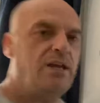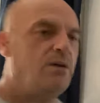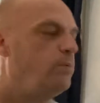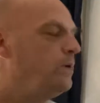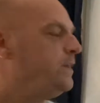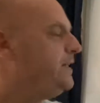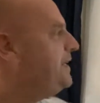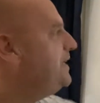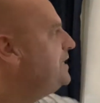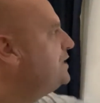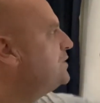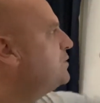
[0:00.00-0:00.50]
We
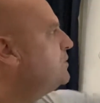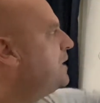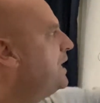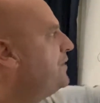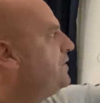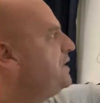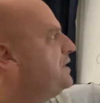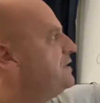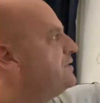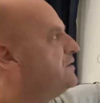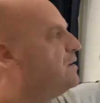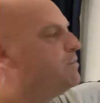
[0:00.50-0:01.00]
need to add
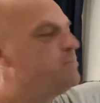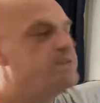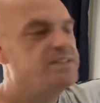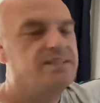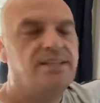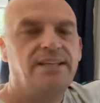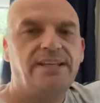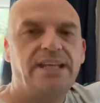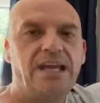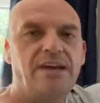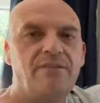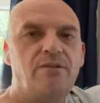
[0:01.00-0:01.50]
these numbers
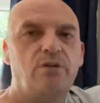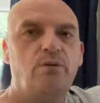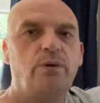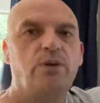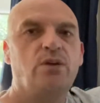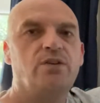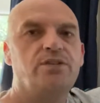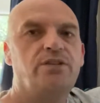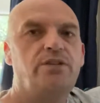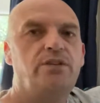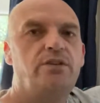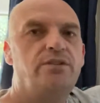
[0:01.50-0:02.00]
together. We've
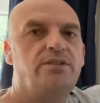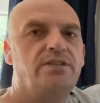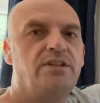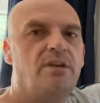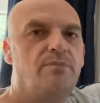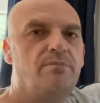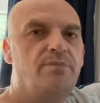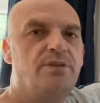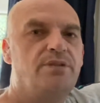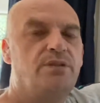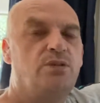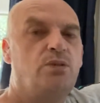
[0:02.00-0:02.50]
got to use the
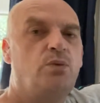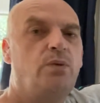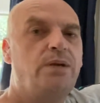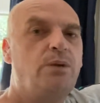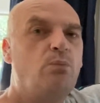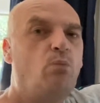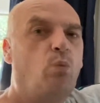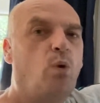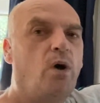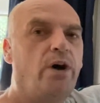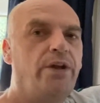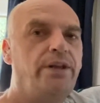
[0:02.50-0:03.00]
numbers
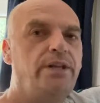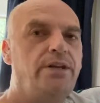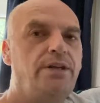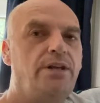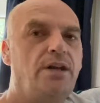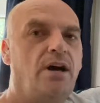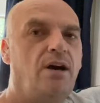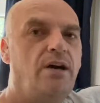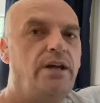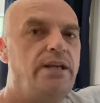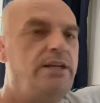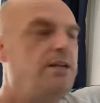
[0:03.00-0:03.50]
between 1 and
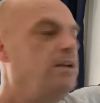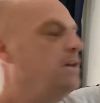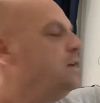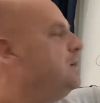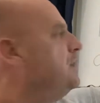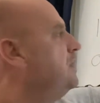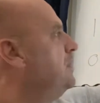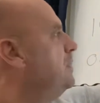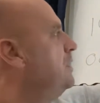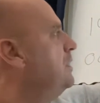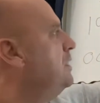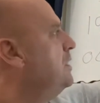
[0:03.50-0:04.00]
9.
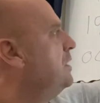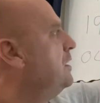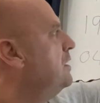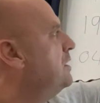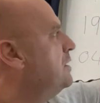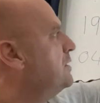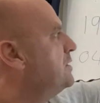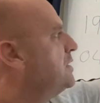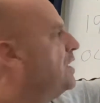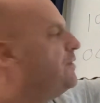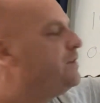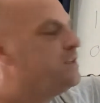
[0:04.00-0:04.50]

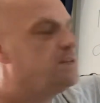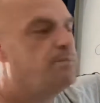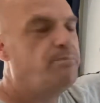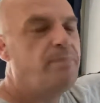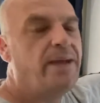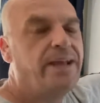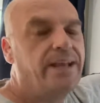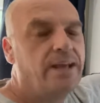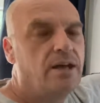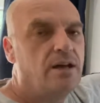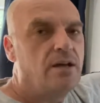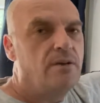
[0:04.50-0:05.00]
So if it's
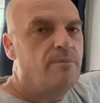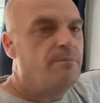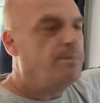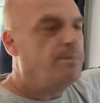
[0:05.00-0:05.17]
bigger,